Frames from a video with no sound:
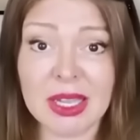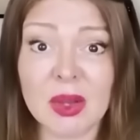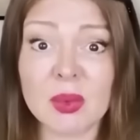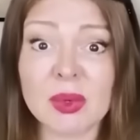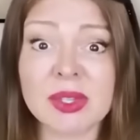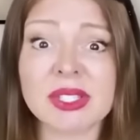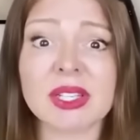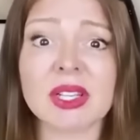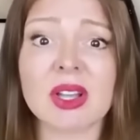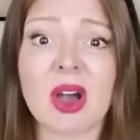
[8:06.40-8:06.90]
It
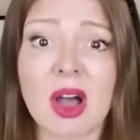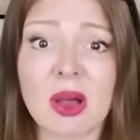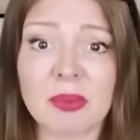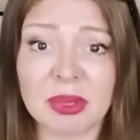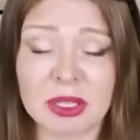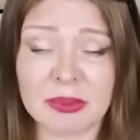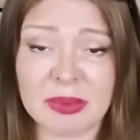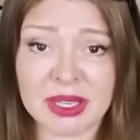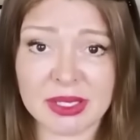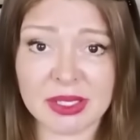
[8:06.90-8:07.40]
was a
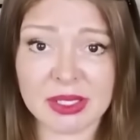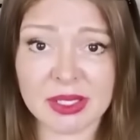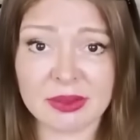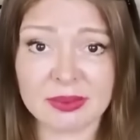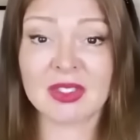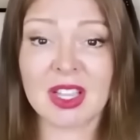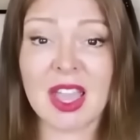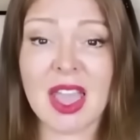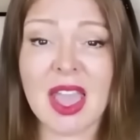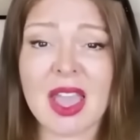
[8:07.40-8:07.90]
compliment.
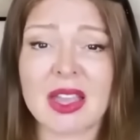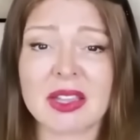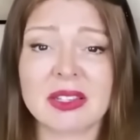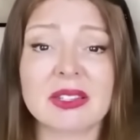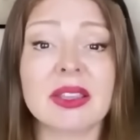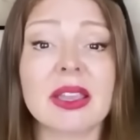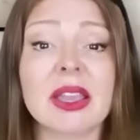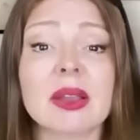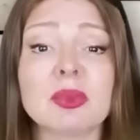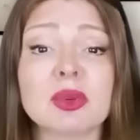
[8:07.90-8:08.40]
And
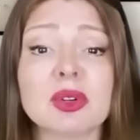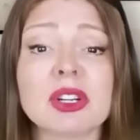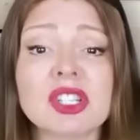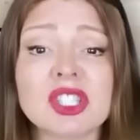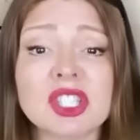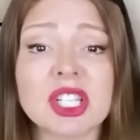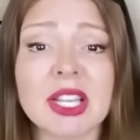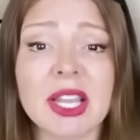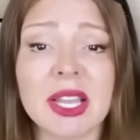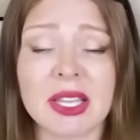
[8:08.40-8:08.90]
they
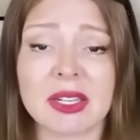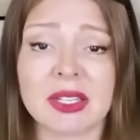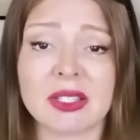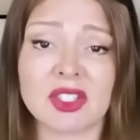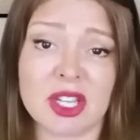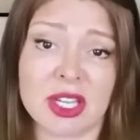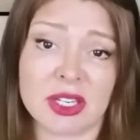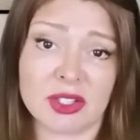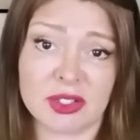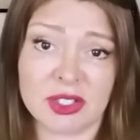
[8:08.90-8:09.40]
appreciated
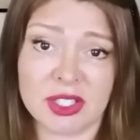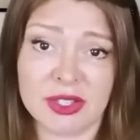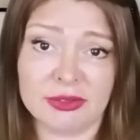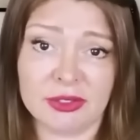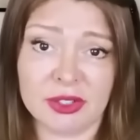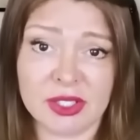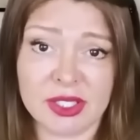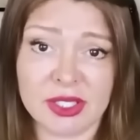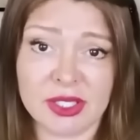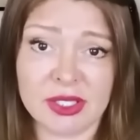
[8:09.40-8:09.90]
gender
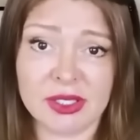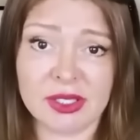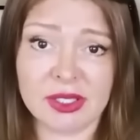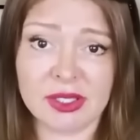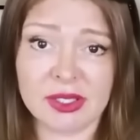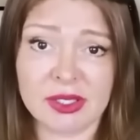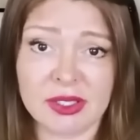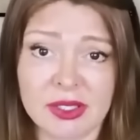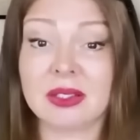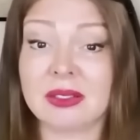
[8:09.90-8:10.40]
differences.